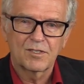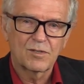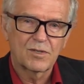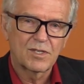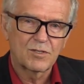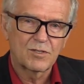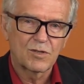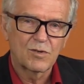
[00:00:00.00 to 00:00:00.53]
So
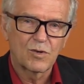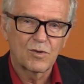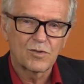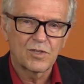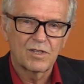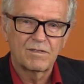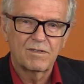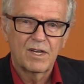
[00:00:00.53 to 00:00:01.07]
there's a
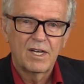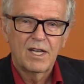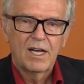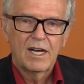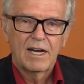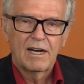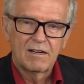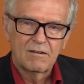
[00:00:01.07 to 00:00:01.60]
growth of
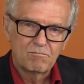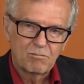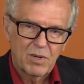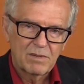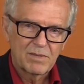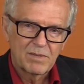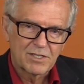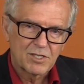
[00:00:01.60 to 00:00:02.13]

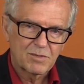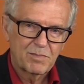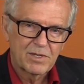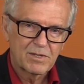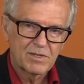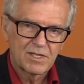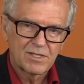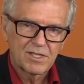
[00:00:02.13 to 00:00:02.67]
public
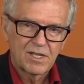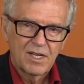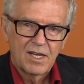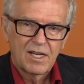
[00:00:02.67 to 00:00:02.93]
spirit,